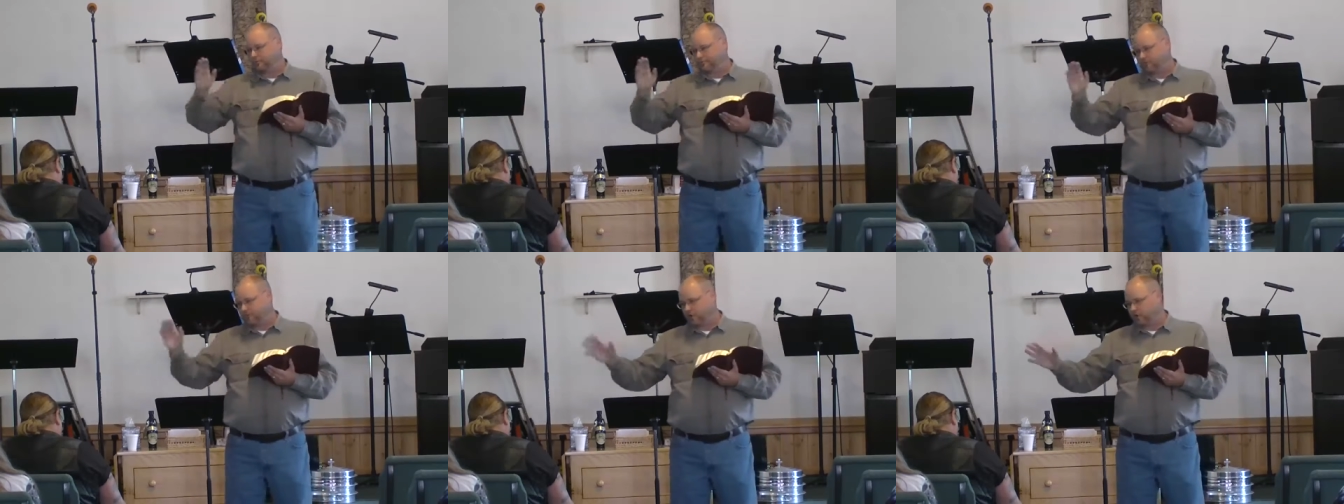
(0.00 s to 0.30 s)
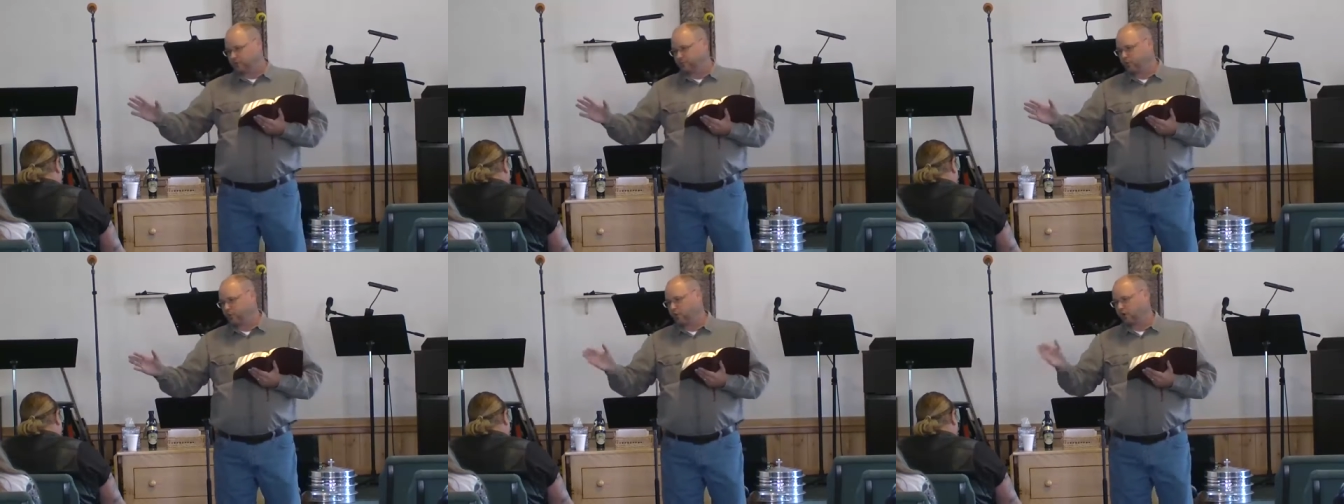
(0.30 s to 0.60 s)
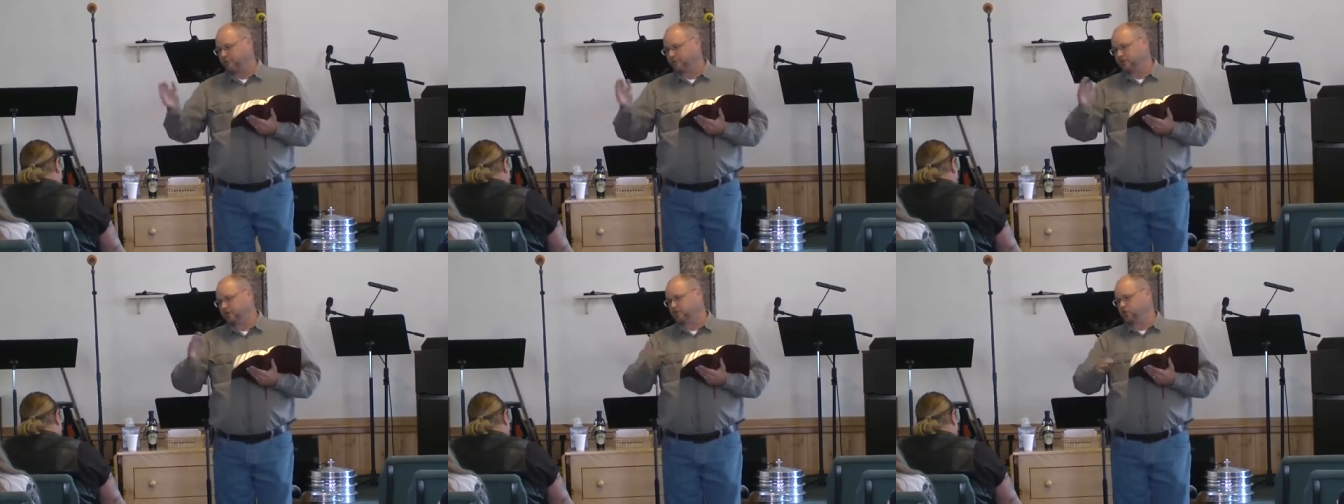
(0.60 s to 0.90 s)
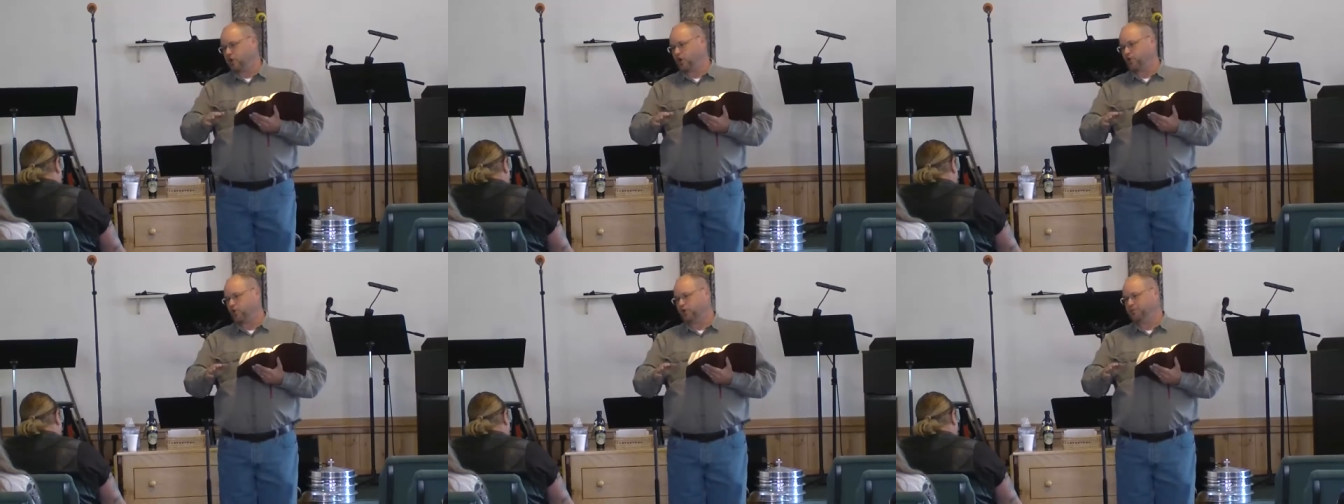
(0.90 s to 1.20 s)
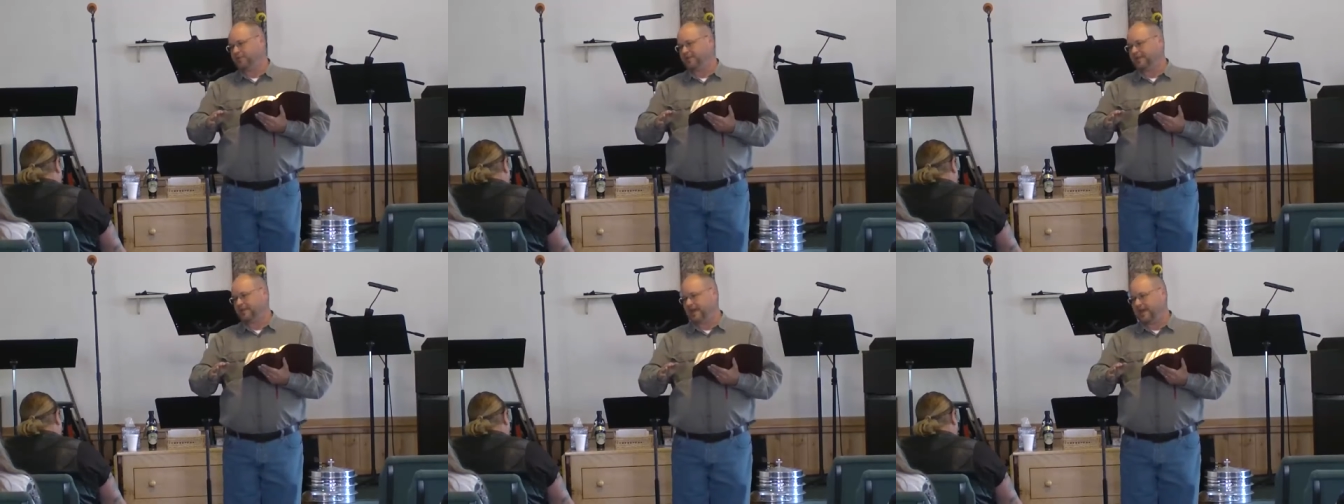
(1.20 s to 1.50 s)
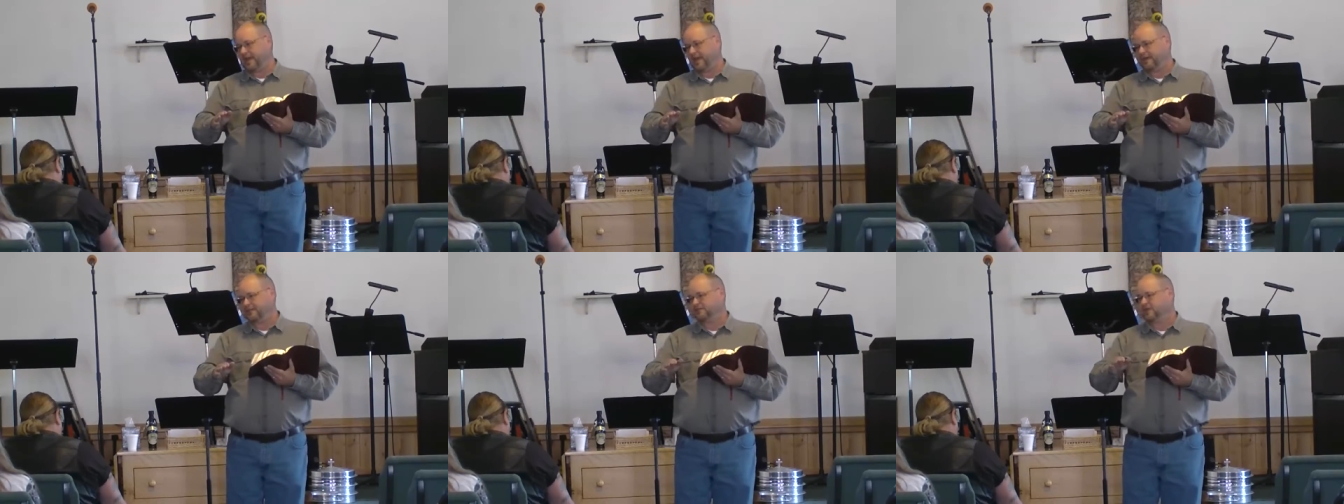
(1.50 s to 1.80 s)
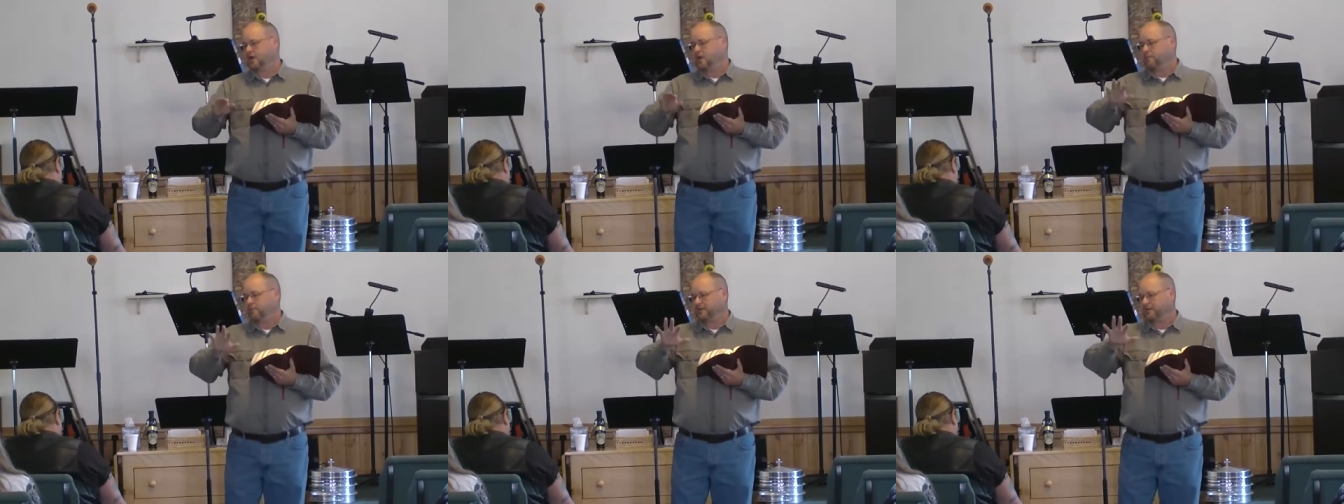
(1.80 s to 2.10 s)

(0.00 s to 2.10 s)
the firstborn of Israel would be his,